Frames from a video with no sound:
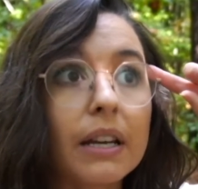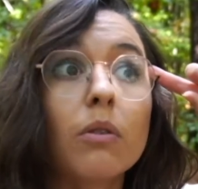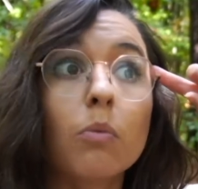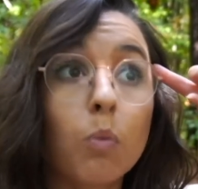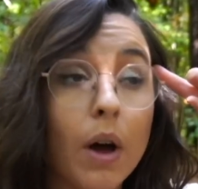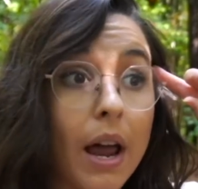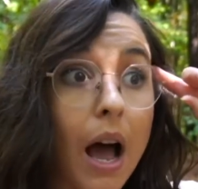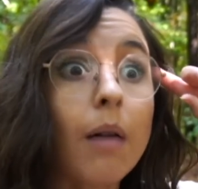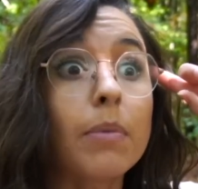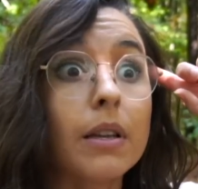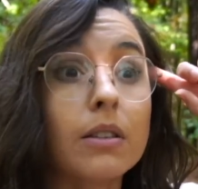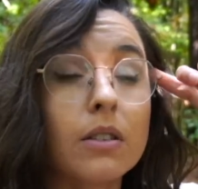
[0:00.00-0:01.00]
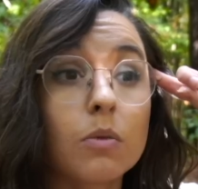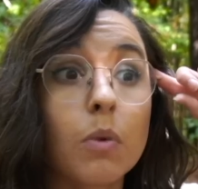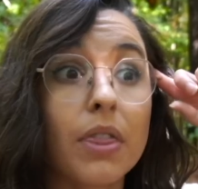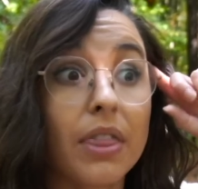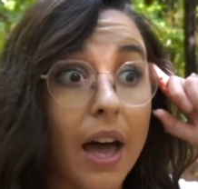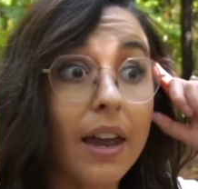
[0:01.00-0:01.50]
what happens
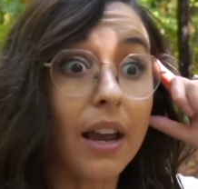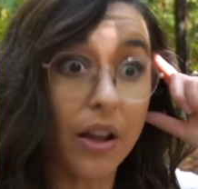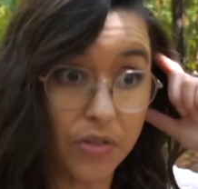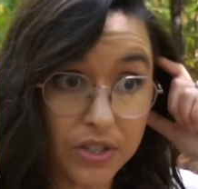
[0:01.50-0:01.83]
when that eighth